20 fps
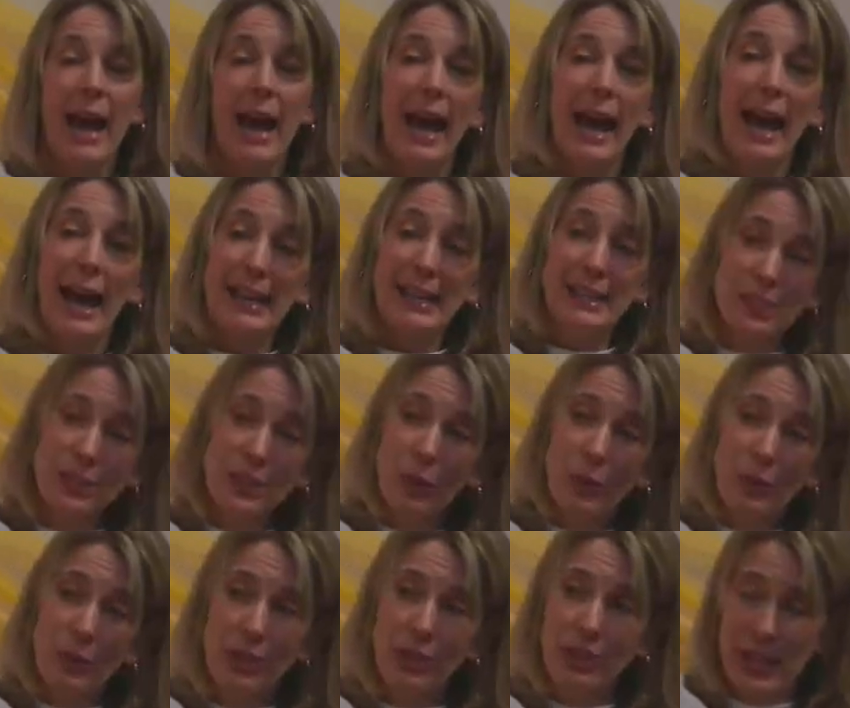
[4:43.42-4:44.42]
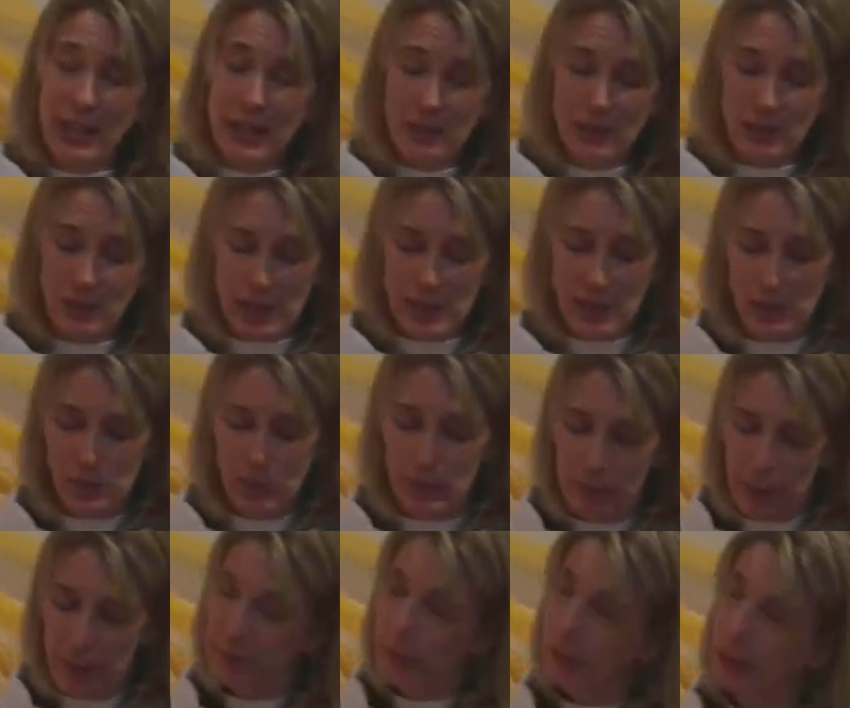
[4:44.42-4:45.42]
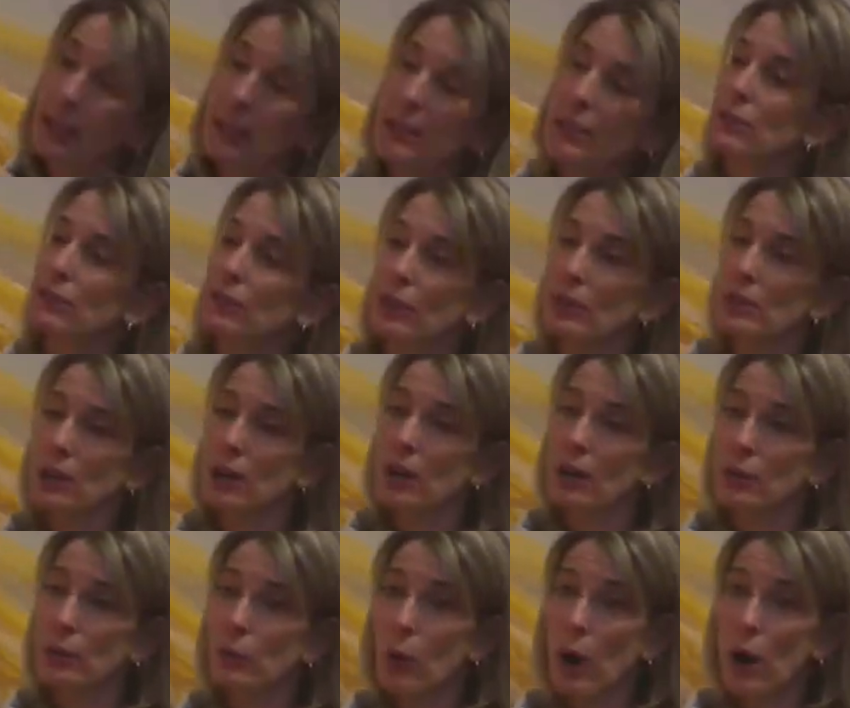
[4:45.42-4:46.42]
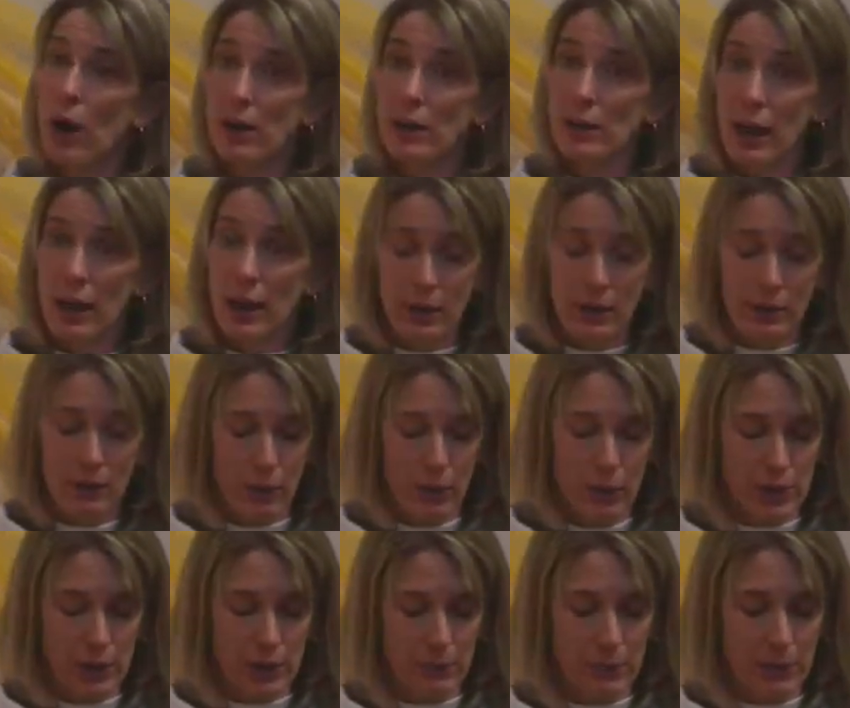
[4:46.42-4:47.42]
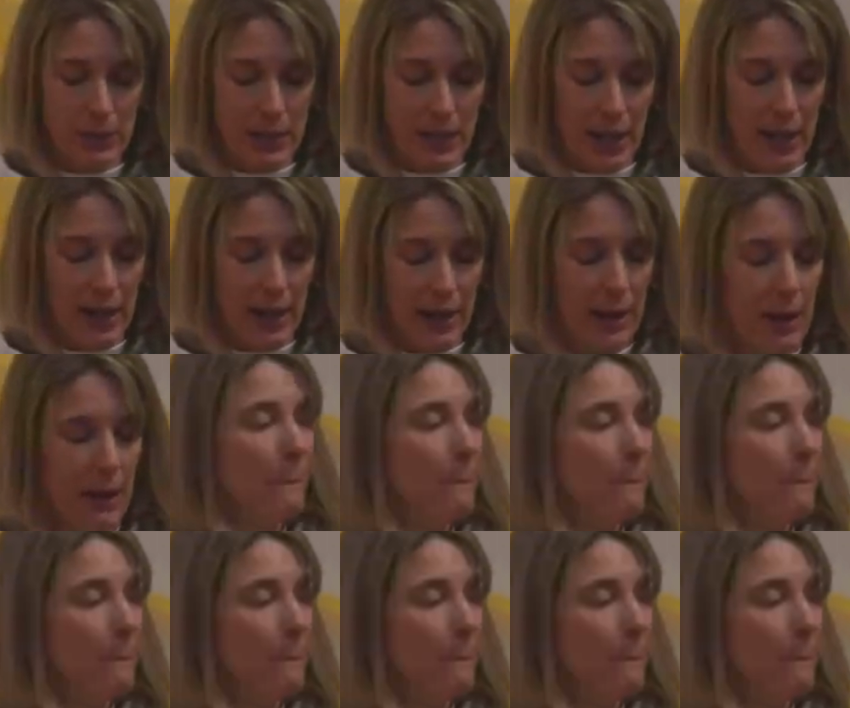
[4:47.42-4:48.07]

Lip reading: I don't think Jesus would be pleased for us all to walk out of worship today